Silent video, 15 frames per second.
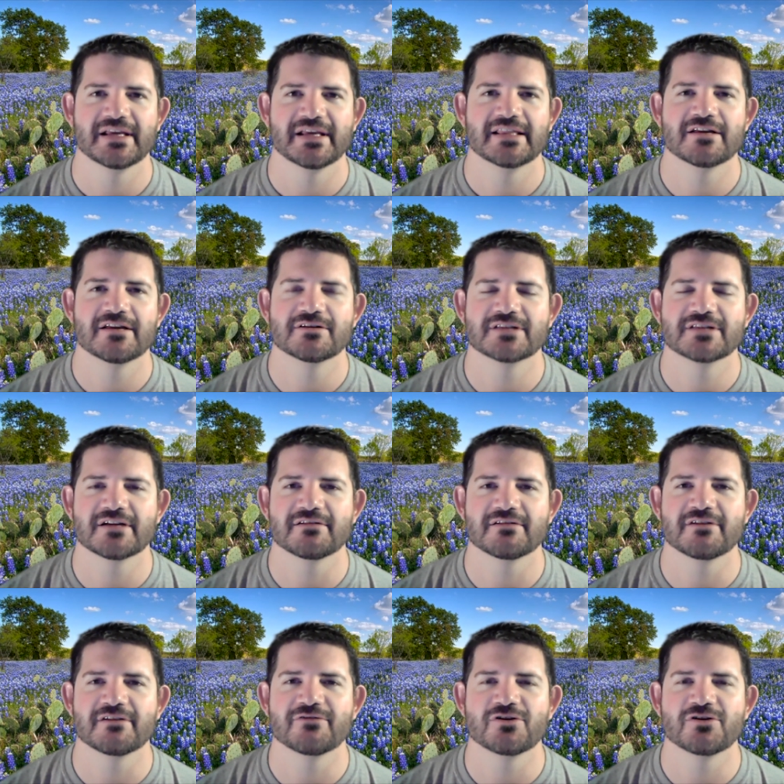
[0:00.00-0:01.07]
There's a,
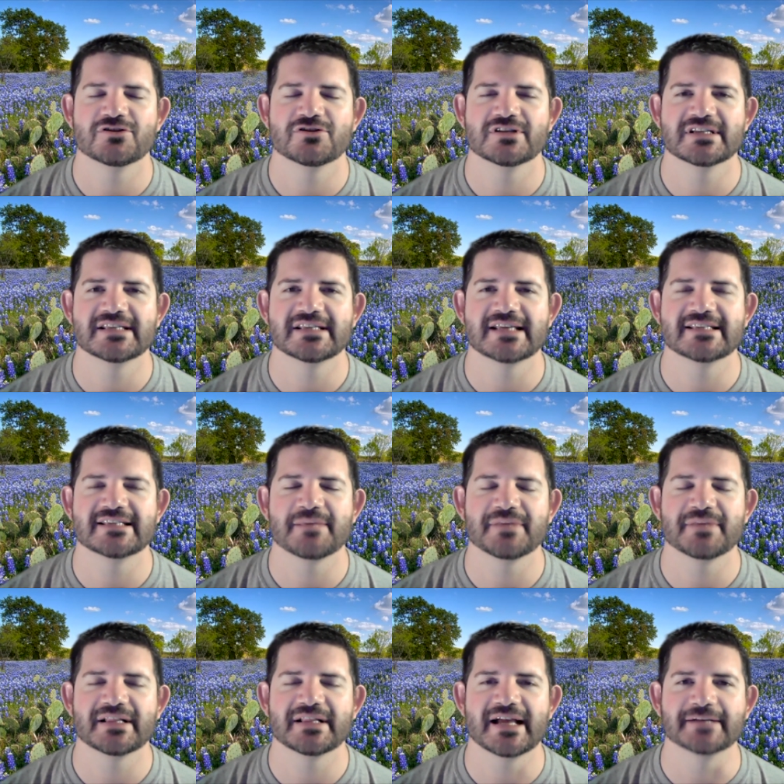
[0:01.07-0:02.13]
a version that says
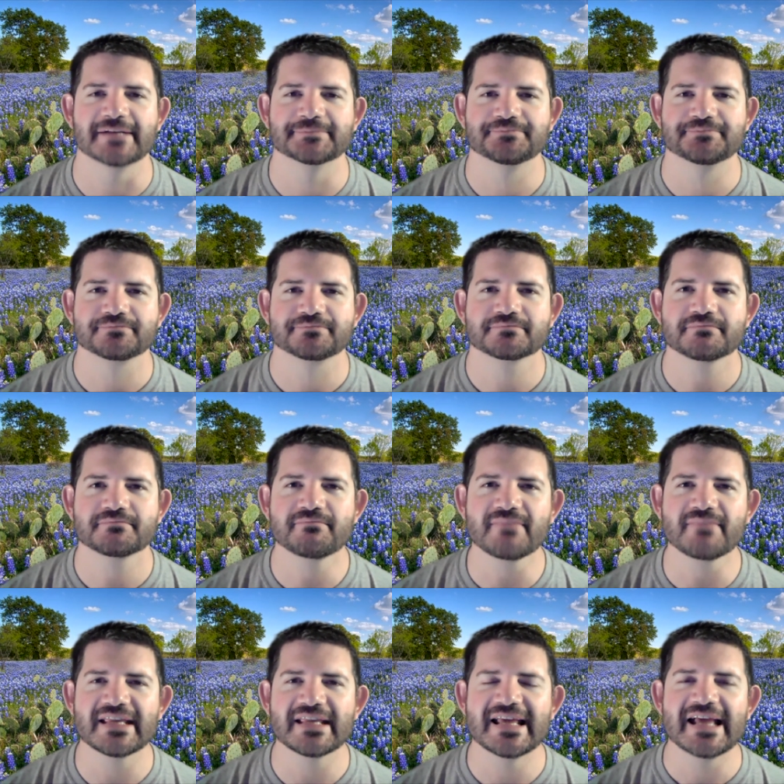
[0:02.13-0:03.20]
something like,
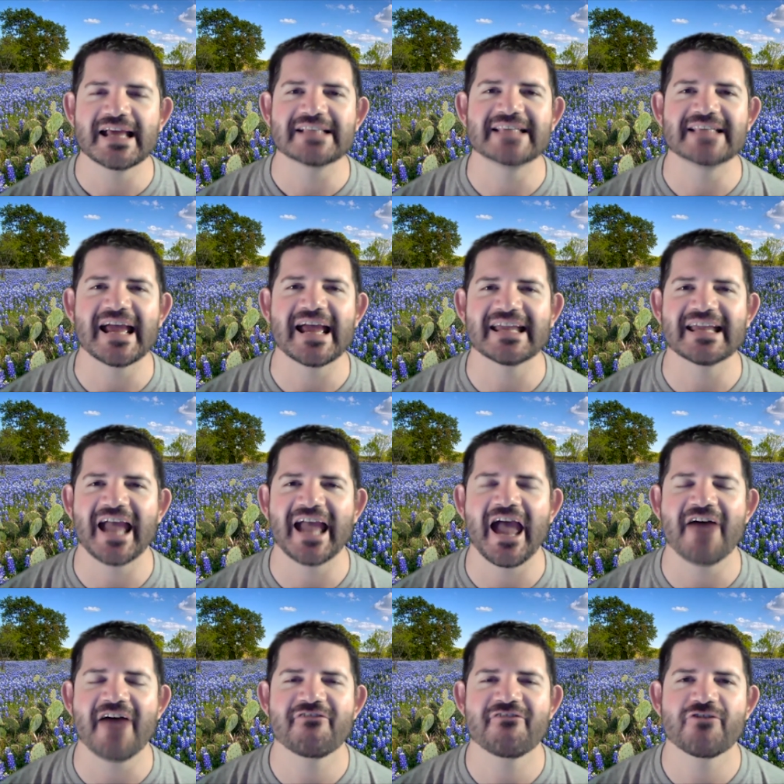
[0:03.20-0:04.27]
Take
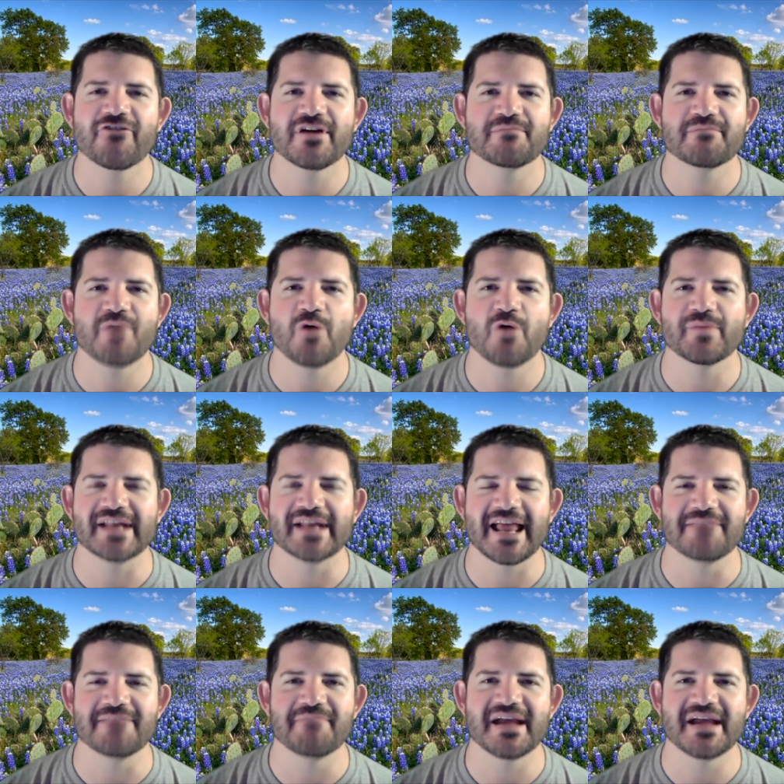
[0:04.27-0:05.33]
every moment
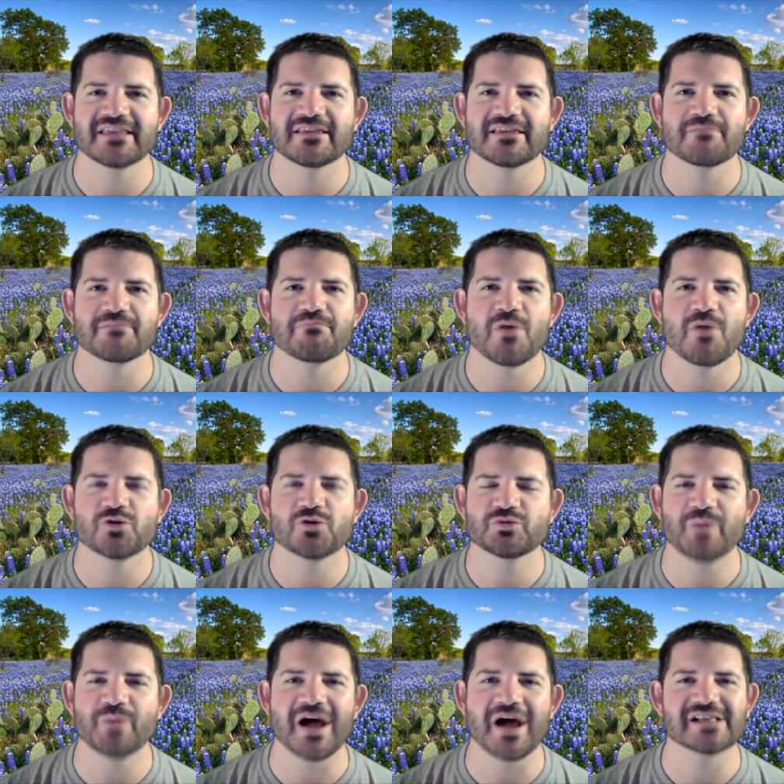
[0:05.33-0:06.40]
and make the most
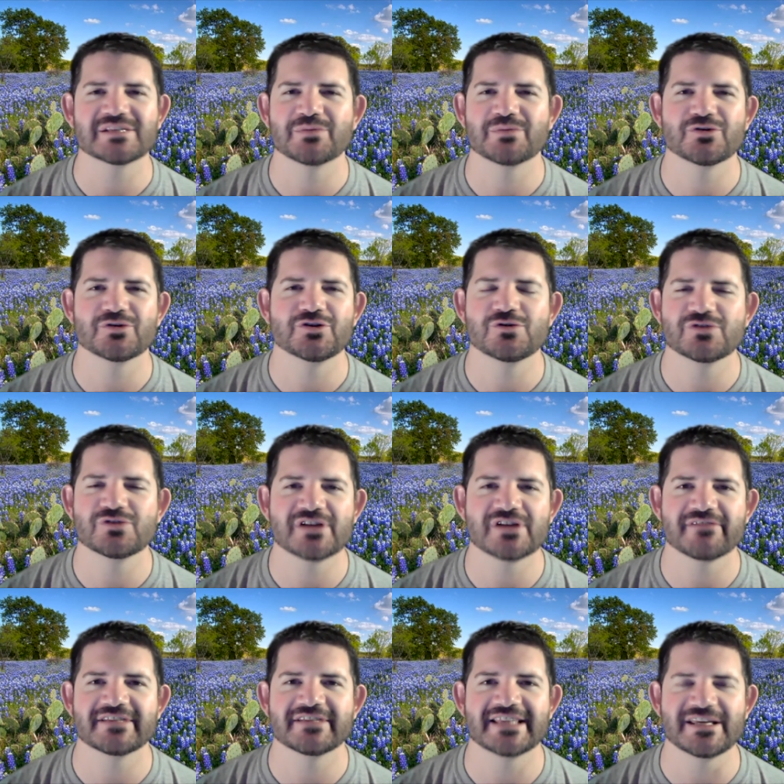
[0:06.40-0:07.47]
possible use
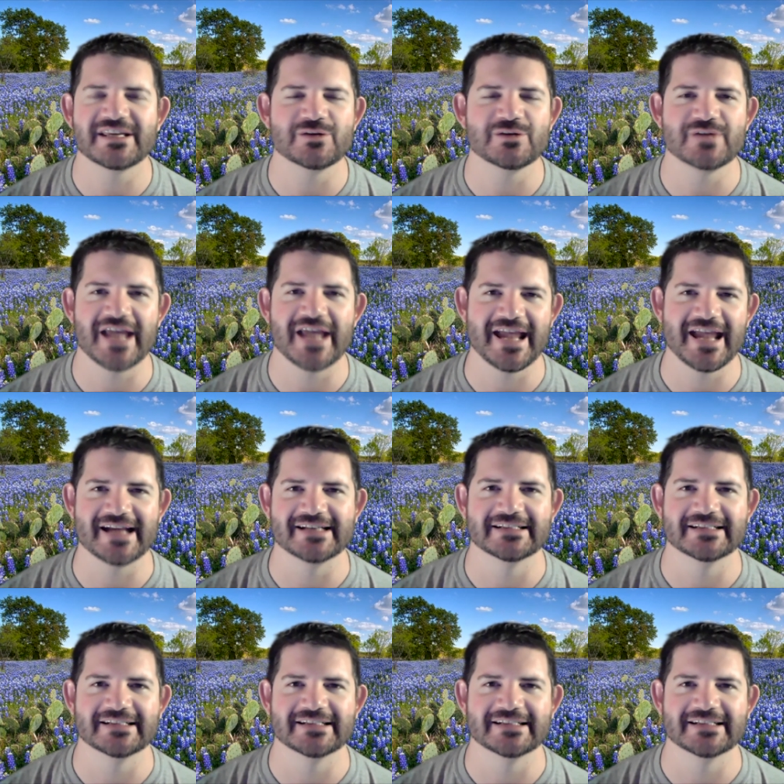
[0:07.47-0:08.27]
of it that you can.